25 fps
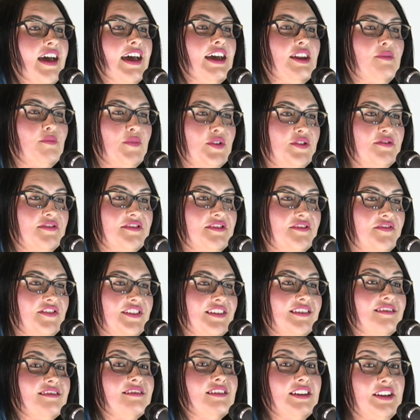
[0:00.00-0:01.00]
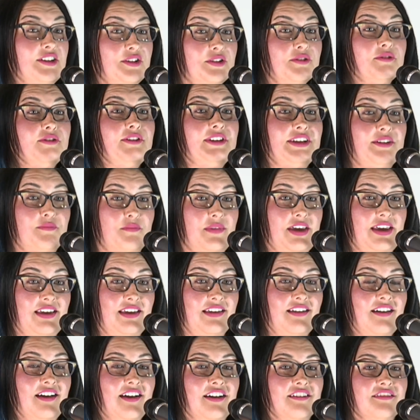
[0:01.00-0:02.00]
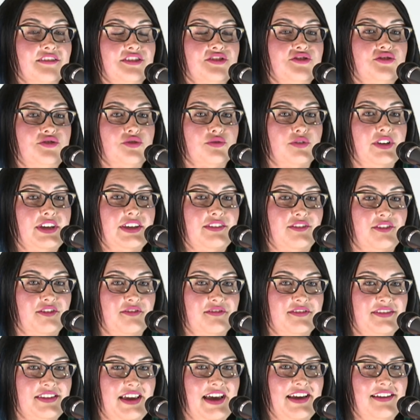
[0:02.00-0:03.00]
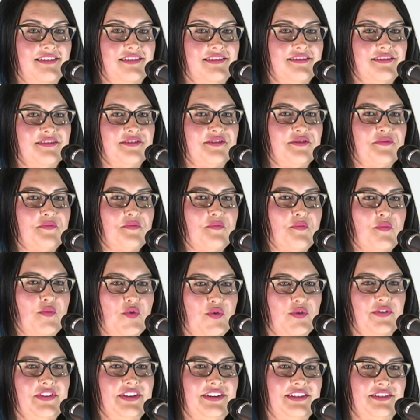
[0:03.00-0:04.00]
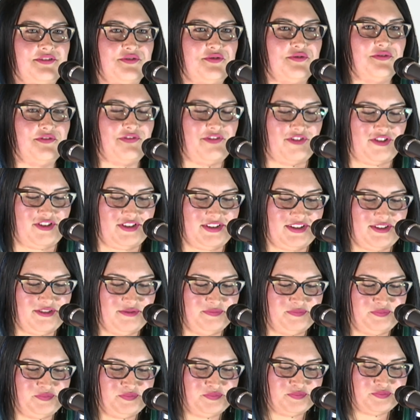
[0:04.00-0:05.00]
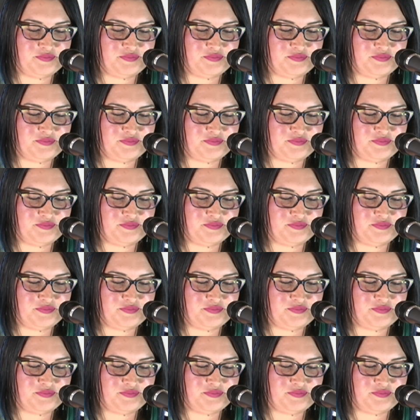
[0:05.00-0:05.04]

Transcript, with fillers: And most of us, including me, are enjoying those tastes more than is good for us.